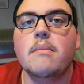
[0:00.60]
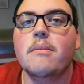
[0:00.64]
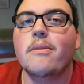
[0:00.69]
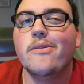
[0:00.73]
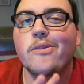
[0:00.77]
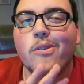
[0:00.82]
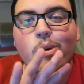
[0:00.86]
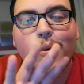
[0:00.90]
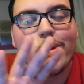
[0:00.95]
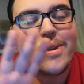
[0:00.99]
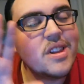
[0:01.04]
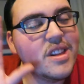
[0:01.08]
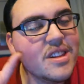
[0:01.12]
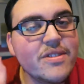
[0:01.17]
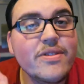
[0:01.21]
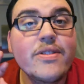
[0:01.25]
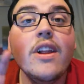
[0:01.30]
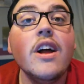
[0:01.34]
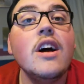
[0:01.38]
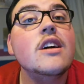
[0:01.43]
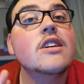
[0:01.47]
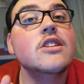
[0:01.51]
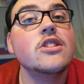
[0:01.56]
Before this
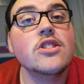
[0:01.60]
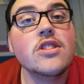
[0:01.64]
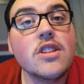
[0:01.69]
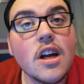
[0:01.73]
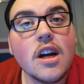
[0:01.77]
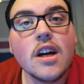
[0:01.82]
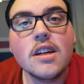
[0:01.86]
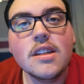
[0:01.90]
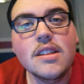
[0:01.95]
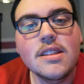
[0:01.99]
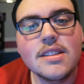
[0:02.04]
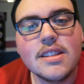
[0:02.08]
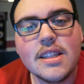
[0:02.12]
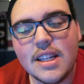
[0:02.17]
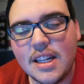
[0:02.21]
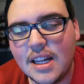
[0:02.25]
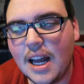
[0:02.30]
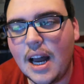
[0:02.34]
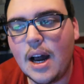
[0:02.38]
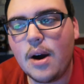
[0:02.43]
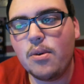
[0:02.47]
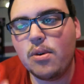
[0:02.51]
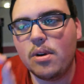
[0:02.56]
vlog starts,
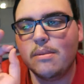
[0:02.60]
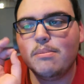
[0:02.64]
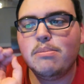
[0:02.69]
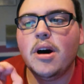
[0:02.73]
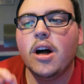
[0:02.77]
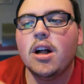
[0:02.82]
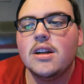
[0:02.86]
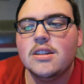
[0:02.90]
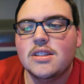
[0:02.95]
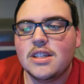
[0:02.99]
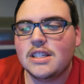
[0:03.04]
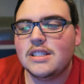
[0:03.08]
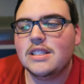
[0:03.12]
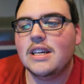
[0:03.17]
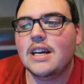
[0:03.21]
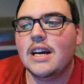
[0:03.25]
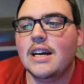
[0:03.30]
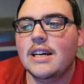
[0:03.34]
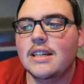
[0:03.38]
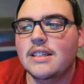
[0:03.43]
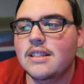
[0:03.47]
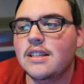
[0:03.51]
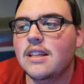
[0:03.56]
I want to apologize you
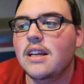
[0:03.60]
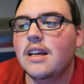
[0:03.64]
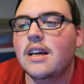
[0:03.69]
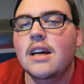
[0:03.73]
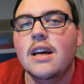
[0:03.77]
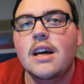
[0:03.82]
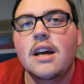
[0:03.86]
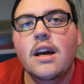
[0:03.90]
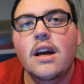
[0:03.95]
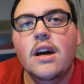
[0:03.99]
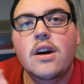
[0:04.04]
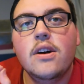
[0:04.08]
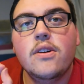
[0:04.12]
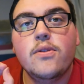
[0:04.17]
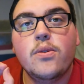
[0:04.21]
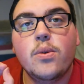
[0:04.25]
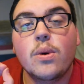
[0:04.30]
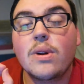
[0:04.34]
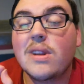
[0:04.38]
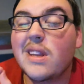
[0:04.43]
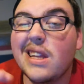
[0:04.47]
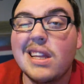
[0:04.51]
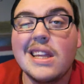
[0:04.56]
guys
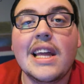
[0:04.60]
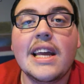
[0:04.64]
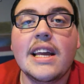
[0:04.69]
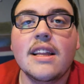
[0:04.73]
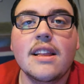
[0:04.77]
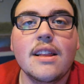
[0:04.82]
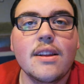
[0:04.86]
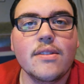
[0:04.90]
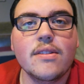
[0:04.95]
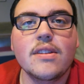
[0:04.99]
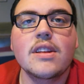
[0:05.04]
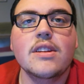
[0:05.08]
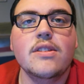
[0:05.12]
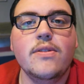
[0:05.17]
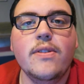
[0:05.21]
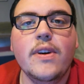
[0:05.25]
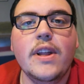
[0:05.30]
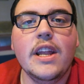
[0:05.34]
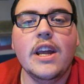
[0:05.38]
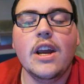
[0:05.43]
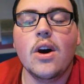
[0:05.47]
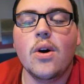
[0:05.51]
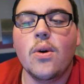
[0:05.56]
for the length of this
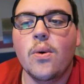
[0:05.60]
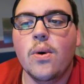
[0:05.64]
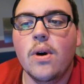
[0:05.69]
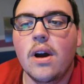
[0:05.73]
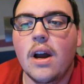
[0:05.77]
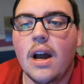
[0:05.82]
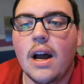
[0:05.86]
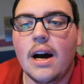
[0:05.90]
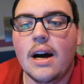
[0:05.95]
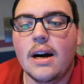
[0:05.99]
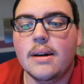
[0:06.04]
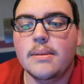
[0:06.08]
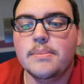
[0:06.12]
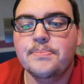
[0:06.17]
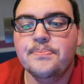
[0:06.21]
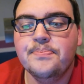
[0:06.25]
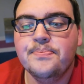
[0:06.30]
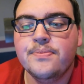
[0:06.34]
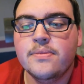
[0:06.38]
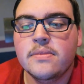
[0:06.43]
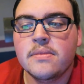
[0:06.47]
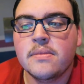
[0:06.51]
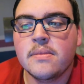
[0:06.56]
video.
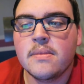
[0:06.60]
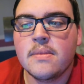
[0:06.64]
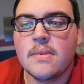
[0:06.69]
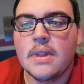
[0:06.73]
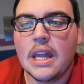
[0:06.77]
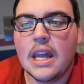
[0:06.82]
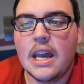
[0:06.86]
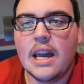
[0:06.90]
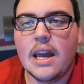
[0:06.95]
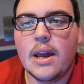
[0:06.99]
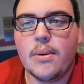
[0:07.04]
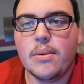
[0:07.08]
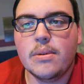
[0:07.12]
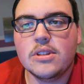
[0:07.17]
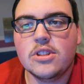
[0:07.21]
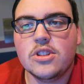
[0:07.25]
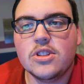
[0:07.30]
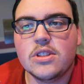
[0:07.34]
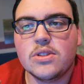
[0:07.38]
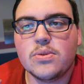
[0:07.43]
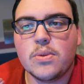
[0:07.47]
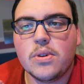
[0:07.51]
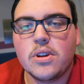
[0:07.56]
It was
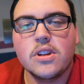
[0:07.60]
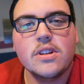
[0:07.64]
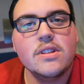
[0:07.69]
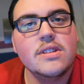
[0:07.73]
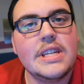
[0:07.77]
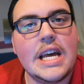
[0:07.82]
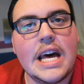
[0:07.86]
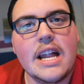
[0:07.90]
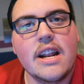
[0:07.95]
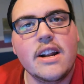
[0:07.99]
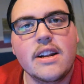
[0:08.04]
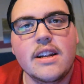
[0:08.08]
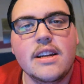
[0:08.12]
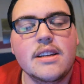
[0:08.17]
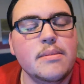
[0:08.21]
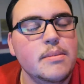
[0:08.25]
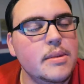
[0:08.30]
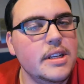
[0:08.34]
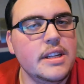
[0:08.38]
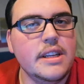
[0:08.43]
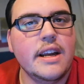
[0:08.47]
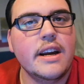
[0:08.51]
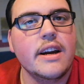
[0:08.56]
just one of those Saturdays.
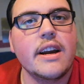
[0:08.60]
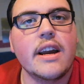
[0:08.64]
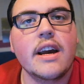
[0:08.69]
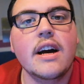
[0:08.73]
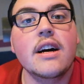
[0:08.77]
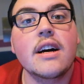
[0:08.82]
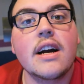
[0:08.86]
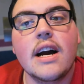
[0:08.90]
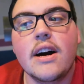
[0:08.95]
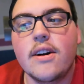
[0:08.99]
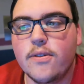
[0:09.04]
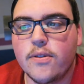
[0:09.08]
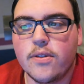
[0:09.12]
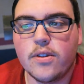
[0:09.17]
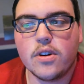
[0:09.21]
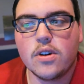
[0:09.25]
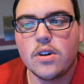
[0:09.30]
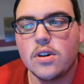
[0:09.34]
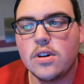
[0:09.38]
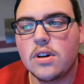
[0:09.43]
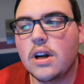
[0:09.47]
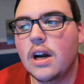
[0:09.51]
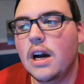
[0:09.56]
Me and Derek hung out
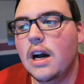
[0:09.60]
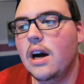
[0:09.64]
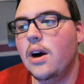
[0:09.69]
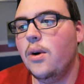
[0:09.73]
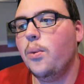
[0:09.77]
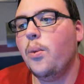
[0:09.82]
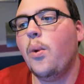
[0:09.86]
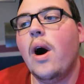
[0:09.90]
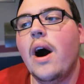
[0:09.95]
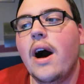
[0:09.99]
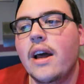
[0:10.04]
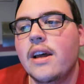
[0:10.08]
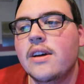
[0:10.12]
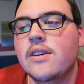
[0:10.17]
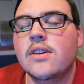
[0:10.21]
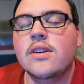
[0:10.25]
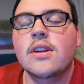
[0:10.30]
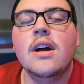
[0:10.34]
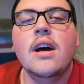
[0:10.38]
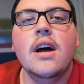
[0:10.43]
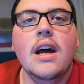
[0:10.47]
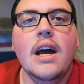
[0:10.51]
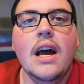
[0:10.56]
for a
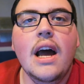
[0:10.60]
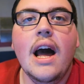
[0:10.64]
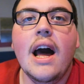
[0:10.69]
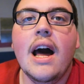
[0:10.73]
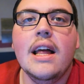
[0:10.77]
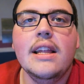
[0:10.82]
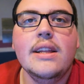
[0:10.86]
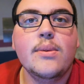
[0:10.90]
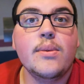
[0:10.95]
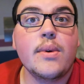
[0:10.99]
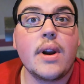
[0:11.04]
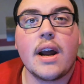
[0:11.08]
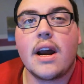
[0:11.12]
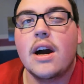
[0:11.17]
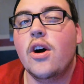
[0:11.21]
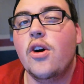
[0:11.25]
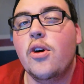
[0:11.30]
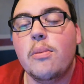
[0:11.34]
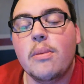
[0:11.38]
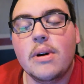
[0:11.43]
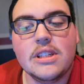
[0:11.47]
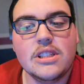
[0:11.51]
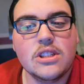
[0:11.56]
while, and then when I got
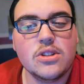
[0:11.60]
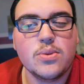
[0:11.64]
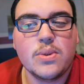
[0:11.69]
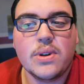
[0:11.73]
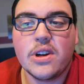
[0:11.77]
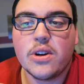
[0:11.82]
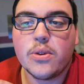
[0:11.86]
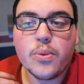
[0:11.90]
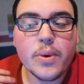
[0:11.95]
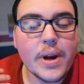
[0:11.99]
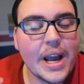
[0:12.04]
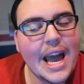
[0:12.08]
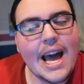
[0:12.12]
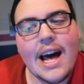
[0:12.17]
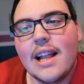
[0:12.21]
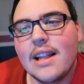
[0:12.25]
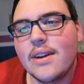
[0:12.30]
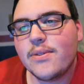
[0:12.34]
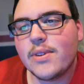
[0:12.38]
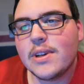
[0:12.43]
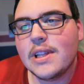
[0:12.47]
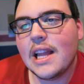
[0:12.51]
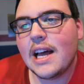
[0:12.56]
home, I just wanted
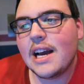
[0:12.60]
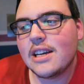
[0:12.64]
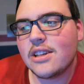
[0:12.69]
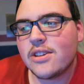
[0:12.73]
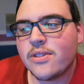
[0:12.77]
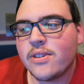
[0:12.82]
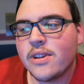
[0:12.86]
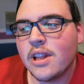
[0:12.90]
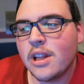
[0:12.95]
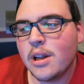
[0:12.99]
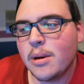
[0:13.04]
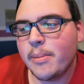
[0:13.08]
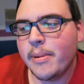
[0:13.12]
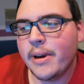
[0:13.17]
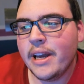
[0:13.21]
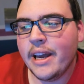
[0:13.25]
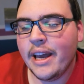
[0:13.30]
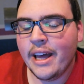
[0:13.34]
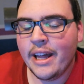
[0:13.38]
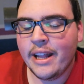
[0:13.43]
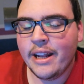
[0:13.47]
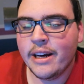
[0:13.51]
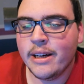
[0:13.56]
to relax for a little
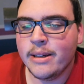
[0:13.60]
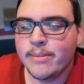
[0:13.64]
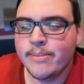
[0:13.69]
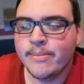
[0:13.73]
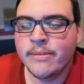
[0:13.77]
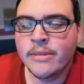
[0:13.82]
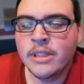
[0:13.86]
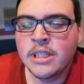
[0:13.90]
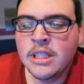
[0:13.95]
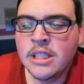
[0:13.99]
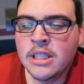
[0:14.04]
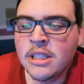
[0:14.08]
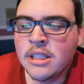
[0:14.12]
bit, and